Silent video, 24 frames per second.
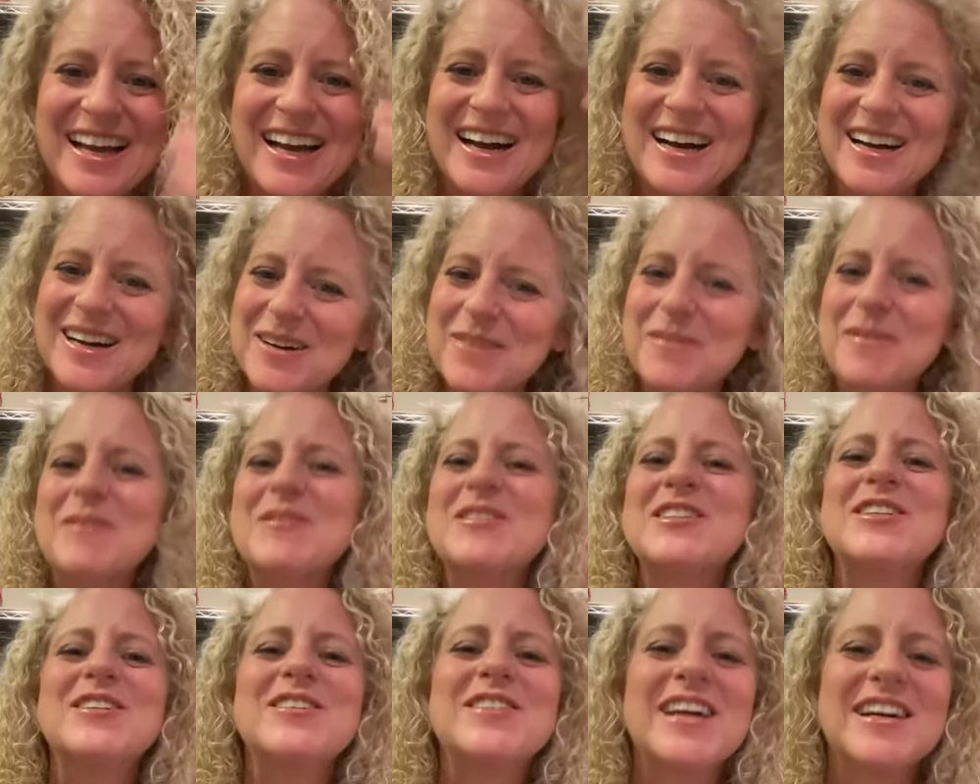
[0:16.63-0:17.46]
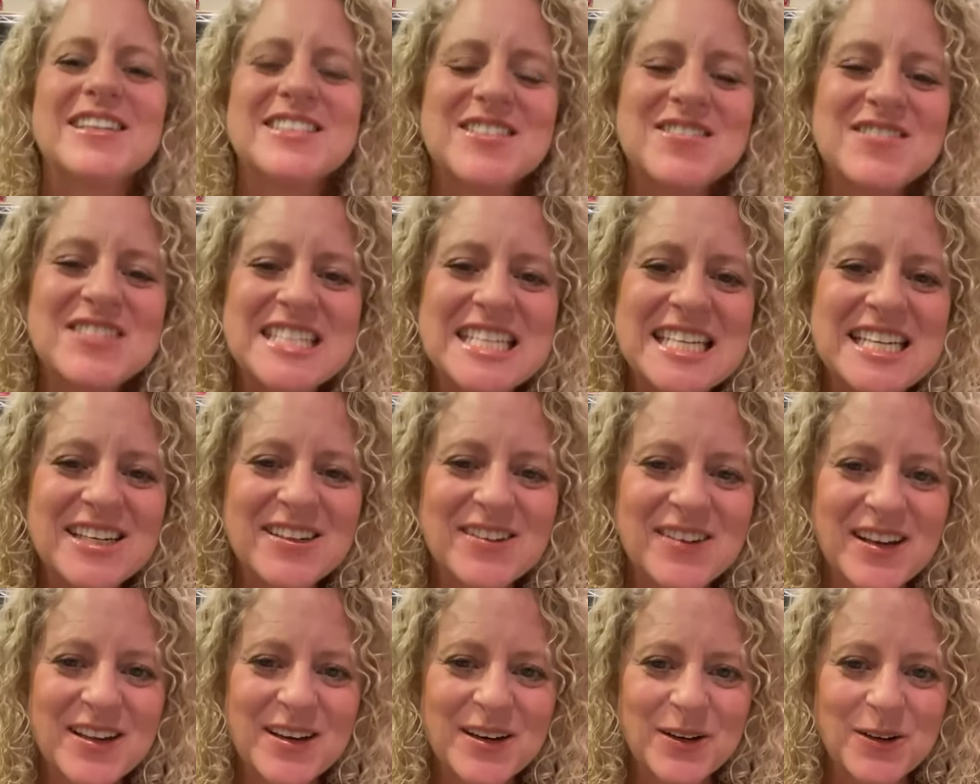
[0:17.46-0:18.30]
I'm sure you guys have seen her
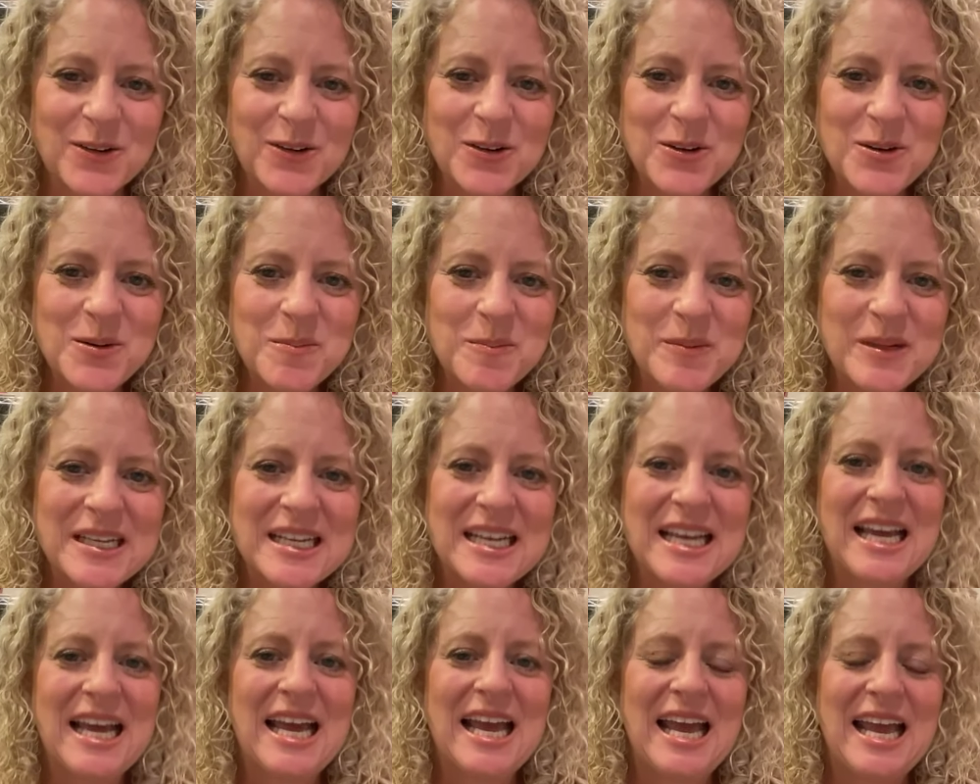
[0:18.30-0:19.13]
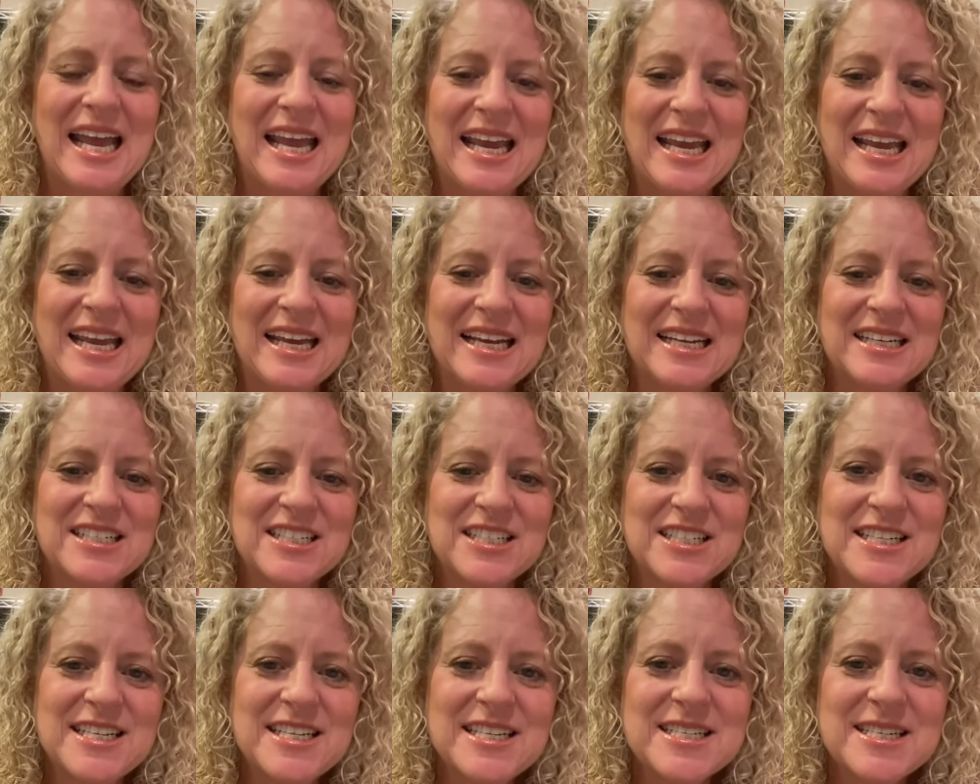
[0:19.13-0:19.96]
on our group, and
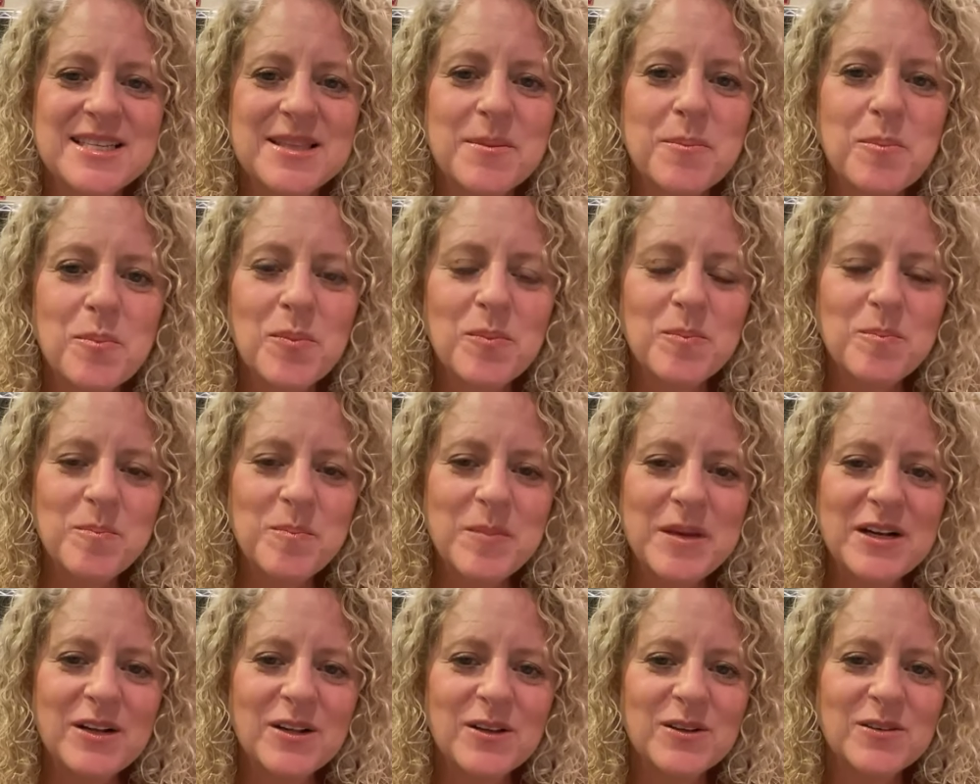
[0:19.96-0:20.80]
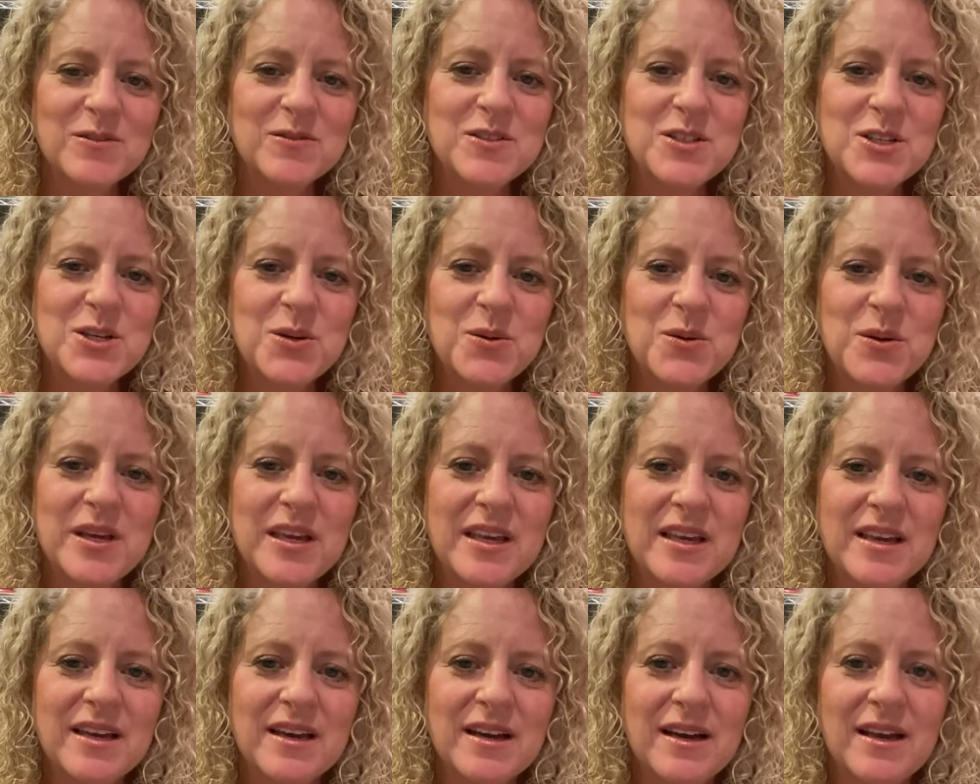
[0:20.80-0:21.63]
she is in the middle of
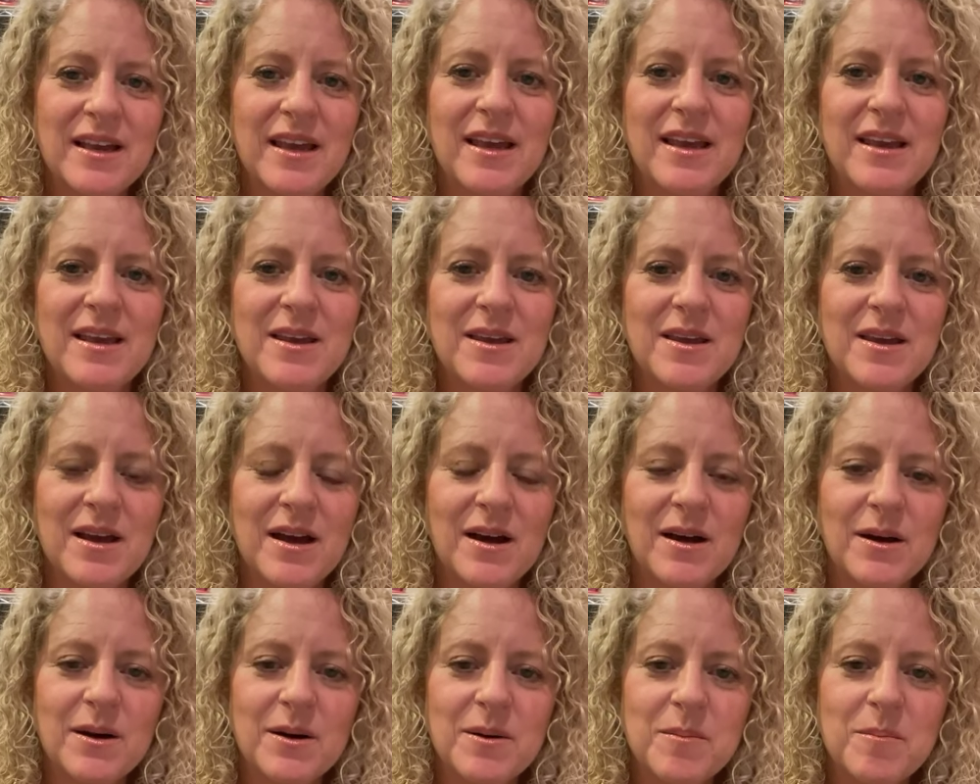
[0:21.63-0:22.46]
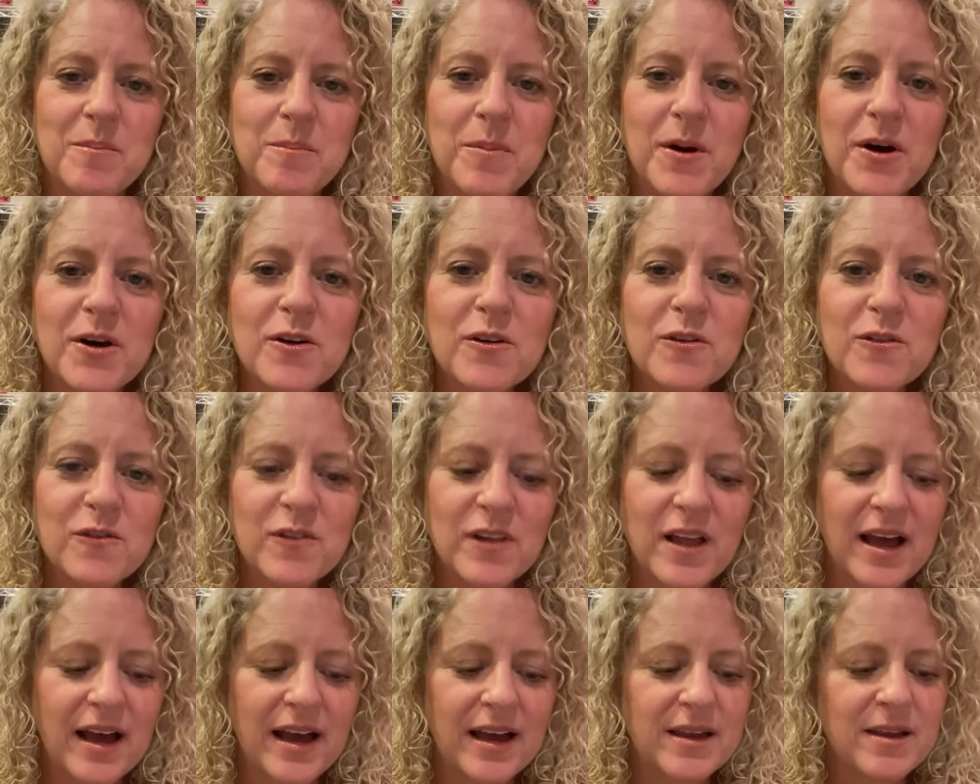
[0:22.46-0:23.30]
doing a
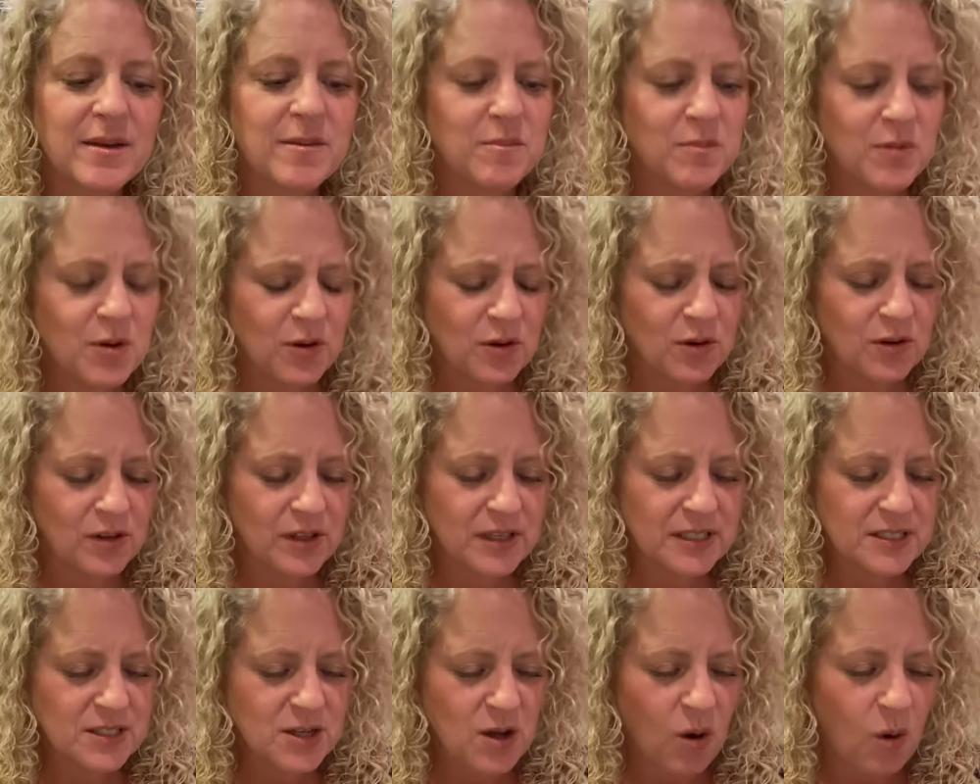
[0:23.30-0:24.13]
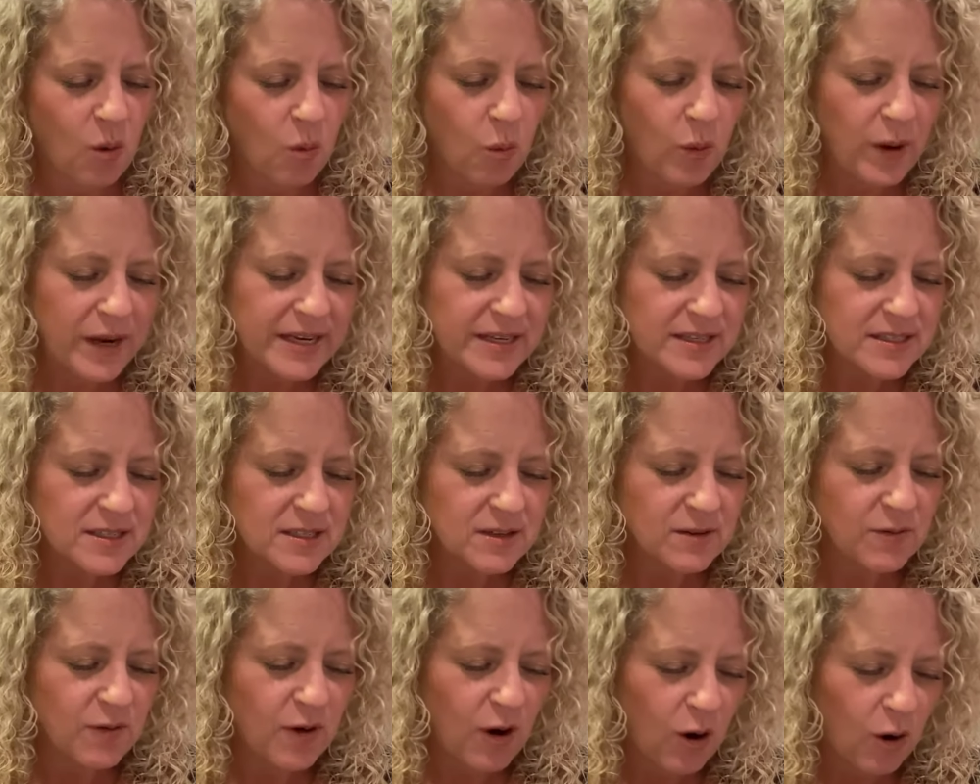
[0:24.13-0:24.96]
butterfly mural. It's called Wings
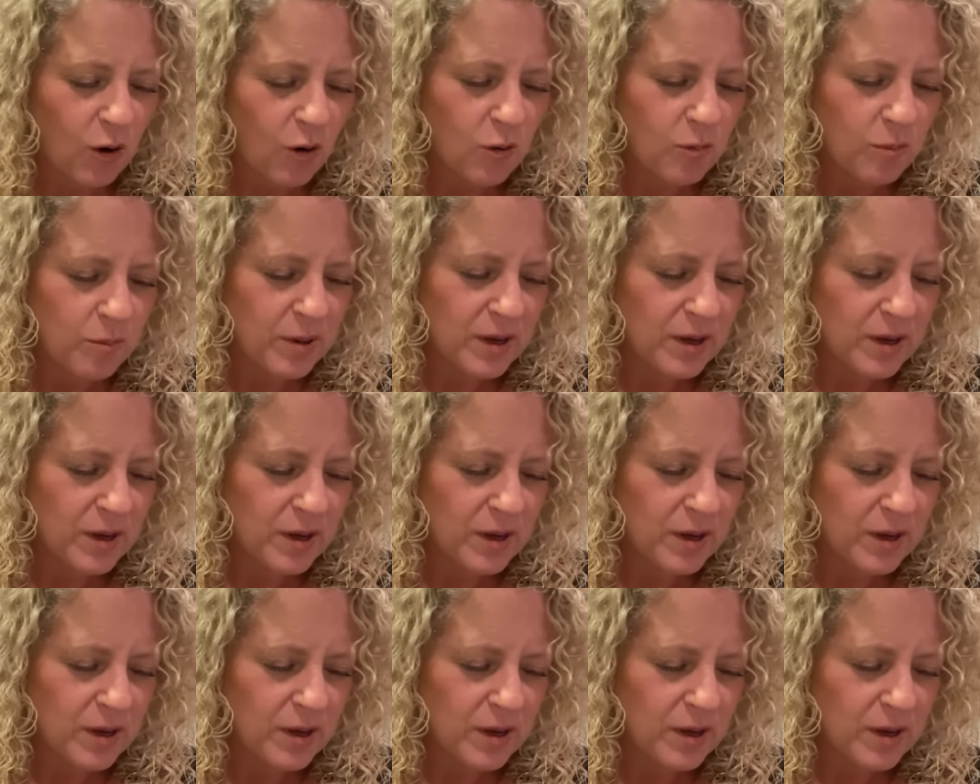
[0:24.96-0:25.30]
of Hope.